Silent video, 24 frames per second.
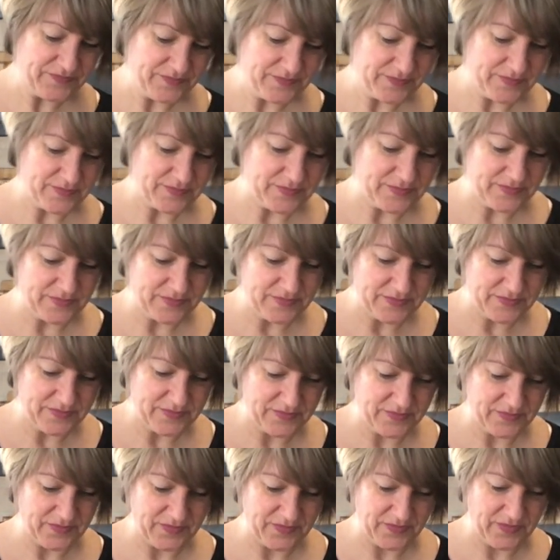
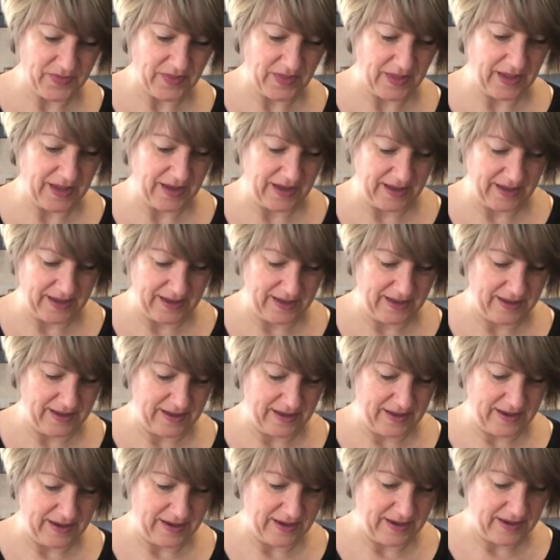
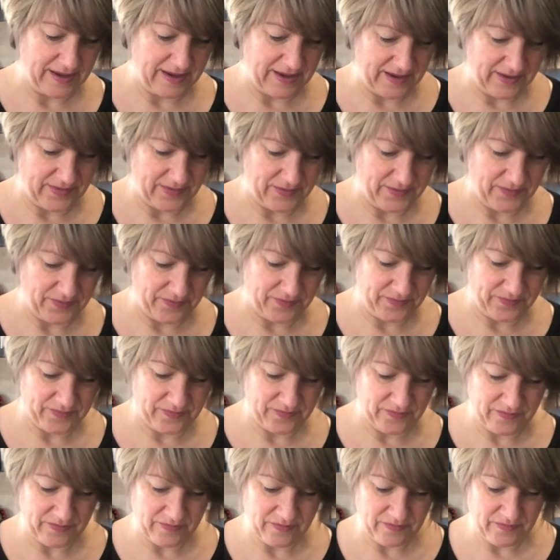
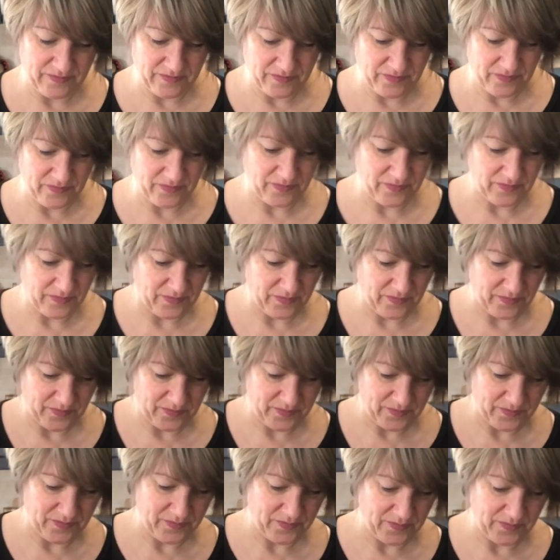
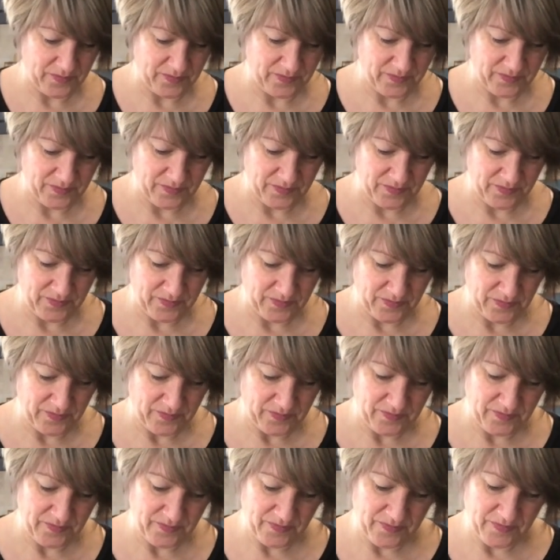
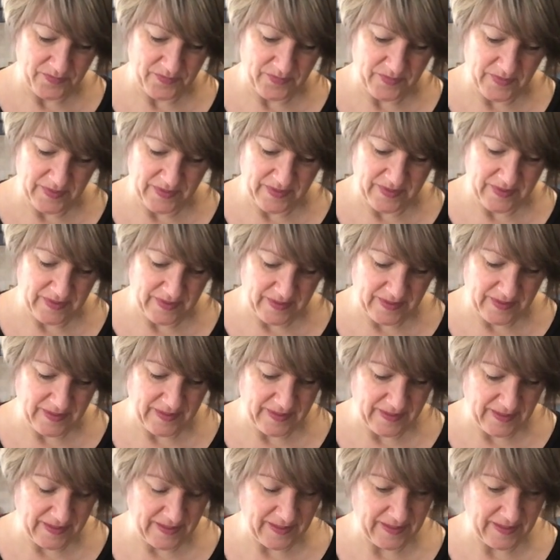Nothing is said.